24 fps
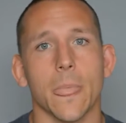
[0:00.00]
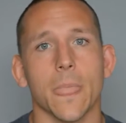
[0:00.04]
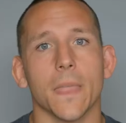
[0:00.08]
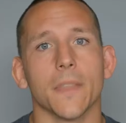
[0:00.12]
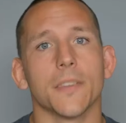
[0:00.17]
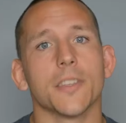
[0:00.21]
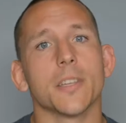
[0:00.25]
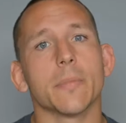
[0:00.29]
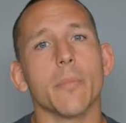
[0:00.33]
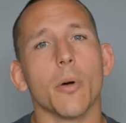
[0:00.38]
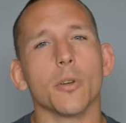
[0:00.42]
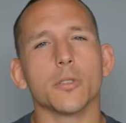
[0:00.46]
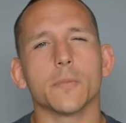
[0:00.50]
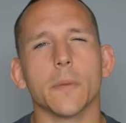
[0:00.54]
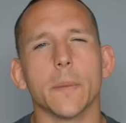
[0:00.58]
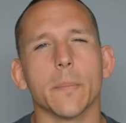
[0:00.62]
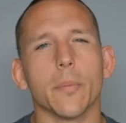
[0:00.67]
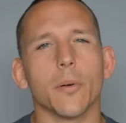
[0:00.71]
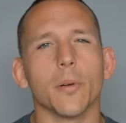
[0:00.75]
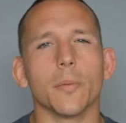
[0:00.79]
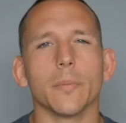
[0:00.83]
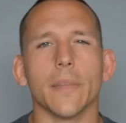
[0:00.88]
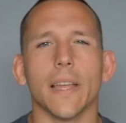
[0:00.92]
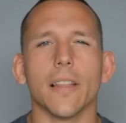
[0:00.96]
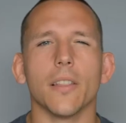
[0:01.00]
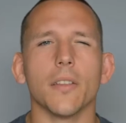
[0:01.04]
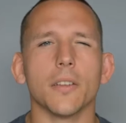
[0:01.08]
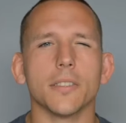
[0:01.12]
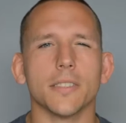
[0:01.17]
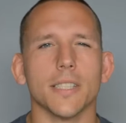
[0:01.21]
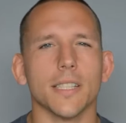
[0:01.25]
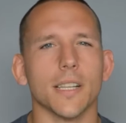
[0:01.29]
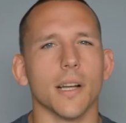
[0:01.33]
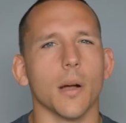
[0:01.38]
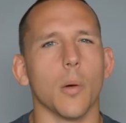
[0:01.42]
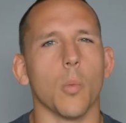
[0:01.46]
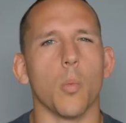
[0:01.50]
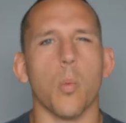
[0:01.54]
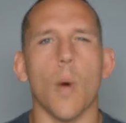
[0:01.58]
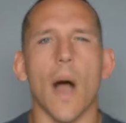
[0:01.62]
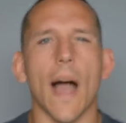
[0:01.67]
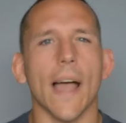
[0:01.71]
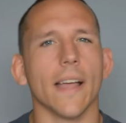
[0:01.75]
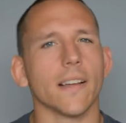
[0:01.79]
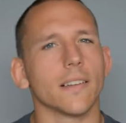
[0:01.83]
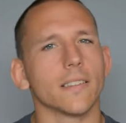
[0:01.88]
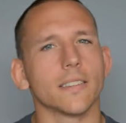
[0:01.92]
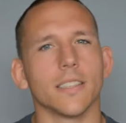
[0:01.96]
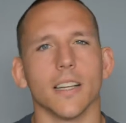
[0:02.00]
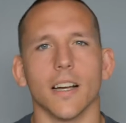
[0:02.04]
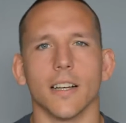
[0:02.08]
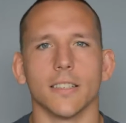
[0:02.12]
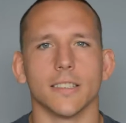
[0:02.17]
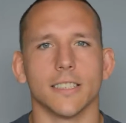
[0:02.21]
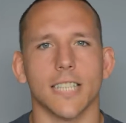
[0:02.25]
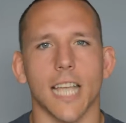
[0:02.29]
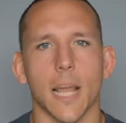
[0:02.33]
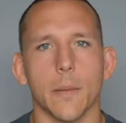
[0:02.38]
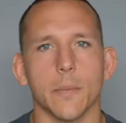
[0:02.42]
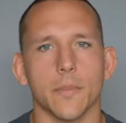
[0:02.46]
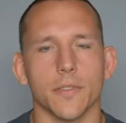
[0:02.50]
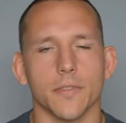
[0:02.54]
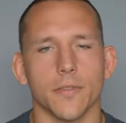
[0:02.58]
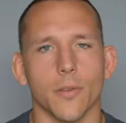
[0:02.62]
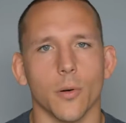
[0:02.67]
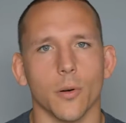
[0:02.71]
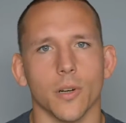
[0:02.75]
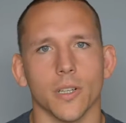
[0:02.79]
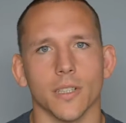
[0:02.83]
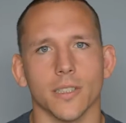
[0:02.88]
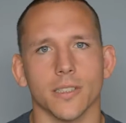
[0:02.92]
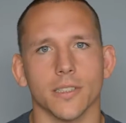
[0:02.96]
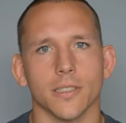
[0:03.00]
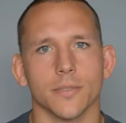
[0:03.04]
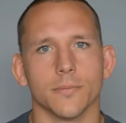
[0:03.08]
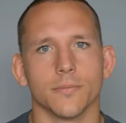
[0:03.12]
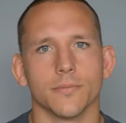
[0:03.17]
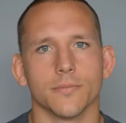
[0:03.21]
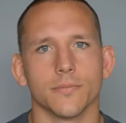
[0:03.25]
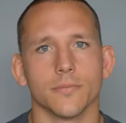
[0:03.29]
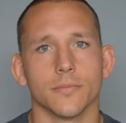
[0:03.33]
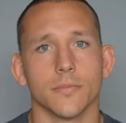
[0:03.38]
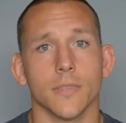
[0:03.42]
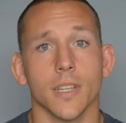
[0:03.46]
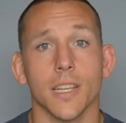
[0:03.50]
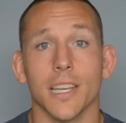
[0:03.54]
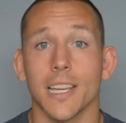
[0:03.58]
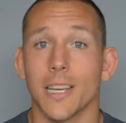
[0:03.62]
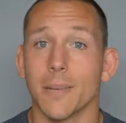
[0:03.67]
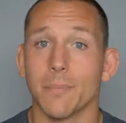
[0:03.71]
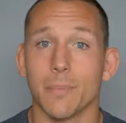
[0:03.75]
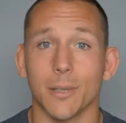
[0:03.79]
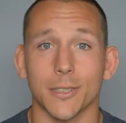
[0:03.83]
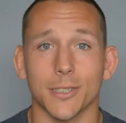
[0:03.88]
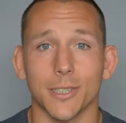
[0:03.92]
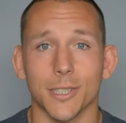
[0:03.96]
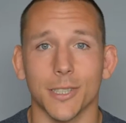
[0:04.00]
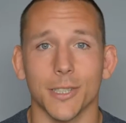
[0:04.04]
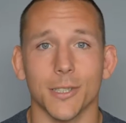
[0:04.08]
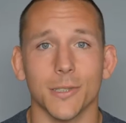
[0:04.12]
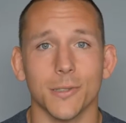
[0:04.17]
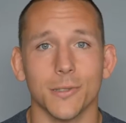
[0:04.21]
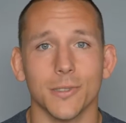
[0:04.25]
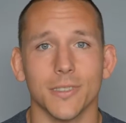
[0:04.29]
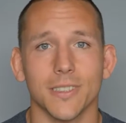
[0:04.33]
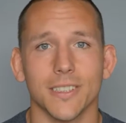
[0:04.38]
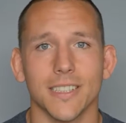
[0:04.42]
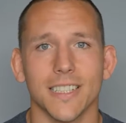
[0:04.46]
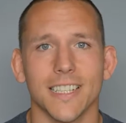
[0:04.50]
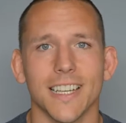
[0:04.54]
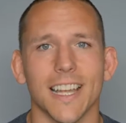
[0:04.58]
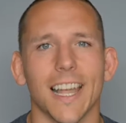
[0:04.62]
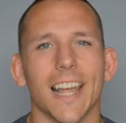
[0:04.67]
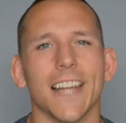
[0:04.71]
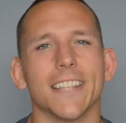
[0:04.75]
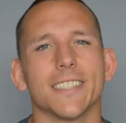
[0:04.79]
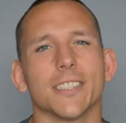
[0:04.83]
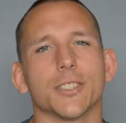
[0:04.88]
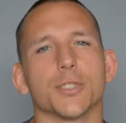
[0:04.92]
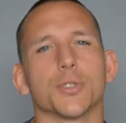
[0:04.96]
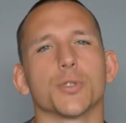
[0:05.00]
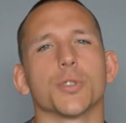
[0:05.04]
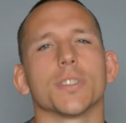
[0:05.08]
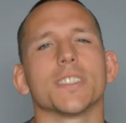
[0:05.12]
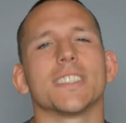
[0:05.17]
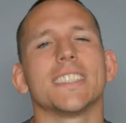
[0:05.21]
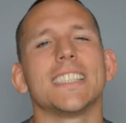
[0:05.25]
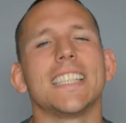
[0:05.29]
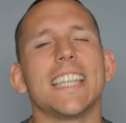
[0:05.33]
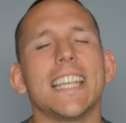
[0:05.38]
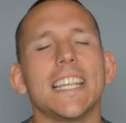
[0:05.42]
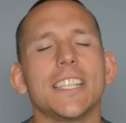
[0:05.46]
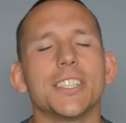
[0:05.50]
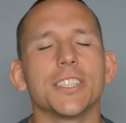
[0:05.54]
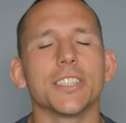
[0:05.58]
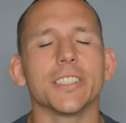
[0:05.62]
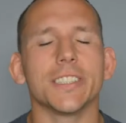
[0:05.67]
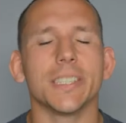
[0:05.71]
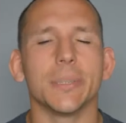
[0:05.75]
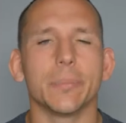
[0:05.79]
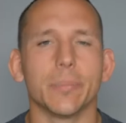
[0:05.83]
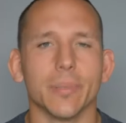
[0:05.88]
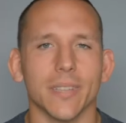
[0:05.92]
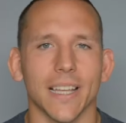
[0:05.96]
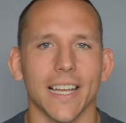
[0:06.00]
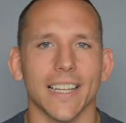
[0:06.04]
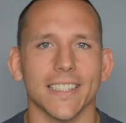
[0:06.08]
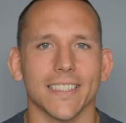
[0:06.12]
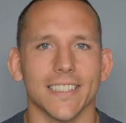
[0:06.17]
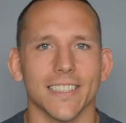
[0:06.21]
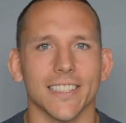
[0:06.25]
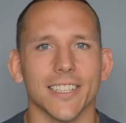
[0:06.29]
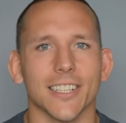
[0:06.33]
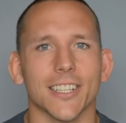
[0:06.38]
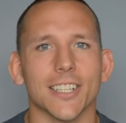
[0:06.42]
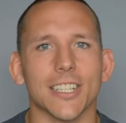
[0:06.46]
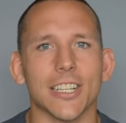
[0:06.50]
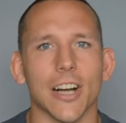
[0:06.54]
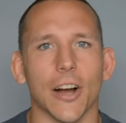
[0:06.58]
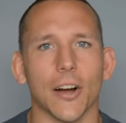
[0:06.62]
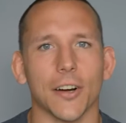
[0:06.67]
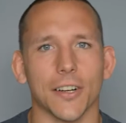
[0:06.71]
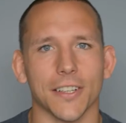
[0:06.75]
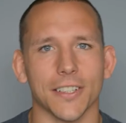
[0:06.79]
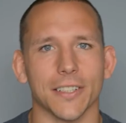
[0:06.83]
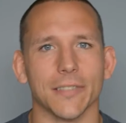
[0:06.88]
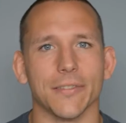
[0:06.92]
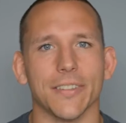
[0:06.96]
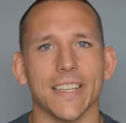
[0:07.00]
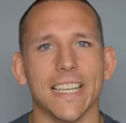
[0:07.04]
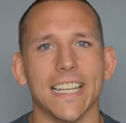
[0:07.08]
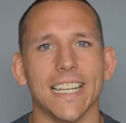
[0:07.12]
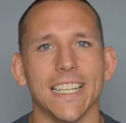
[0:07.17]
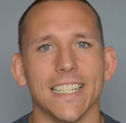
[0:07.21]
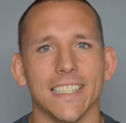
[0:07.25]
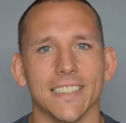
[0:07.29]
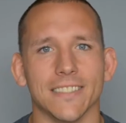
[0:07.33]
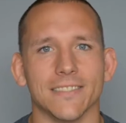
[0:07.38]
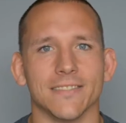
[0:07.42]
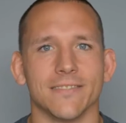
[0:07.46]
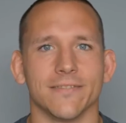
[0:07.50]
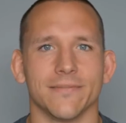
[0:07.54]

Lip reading: To most people, it looks like a wild, untamed forest. But to you, it's a strategically planted Garden of Eden.